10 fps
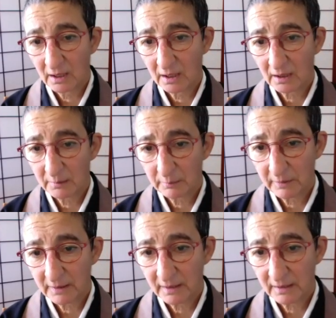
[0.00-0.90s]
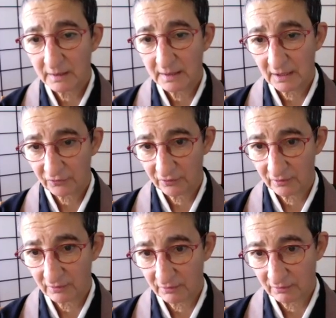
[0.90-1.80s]
A complete connection
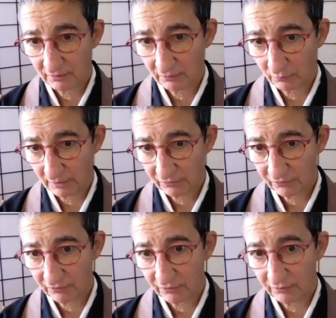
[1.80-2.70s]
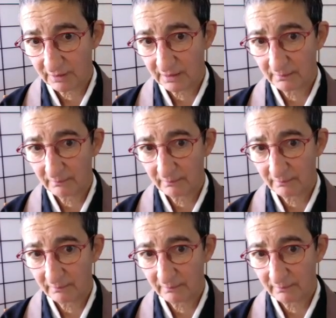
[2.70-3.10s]
to what you're doing.